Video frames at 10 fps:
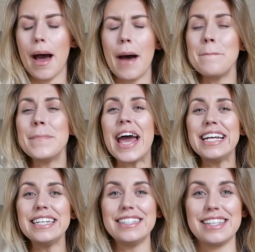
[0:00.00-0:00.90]

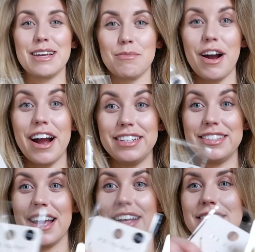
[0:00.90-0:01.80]
amazing
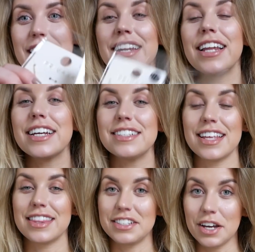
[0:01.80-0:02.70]
prices and like I
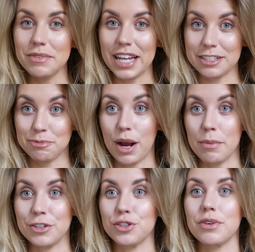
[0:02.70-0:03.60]
said they don't last
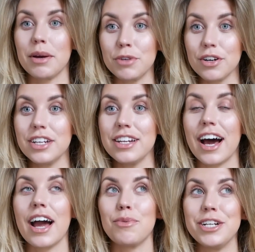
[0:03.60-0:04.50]
Primark jewellery I'm not going to
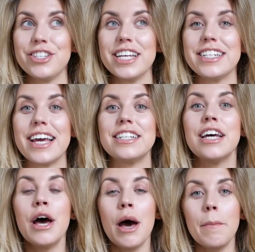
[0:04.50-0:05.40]
lie I wish they did
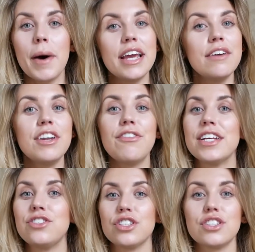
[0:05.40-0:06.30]
but even if
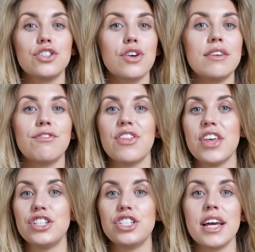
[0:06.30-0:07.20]
it's just a trend for
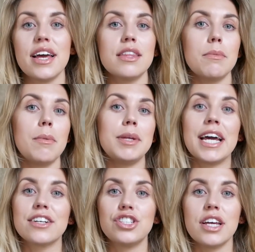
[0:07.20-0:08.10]
this year and then maybe
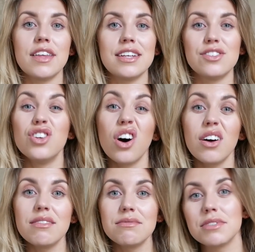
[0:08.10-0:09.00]
next year that's
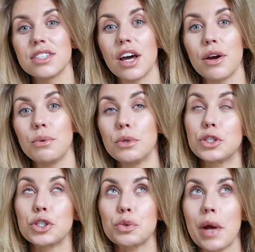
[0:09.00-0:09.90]
not so
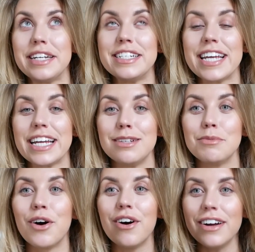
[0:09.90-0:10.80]
trendy
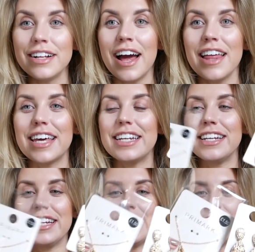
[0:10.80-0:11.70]
anymore, then
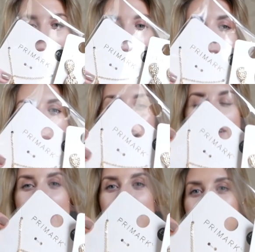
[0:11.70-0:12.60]
at least um,
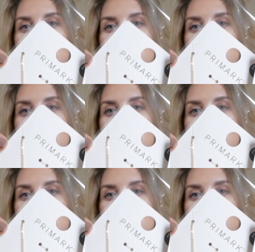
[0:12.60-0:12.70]
I get the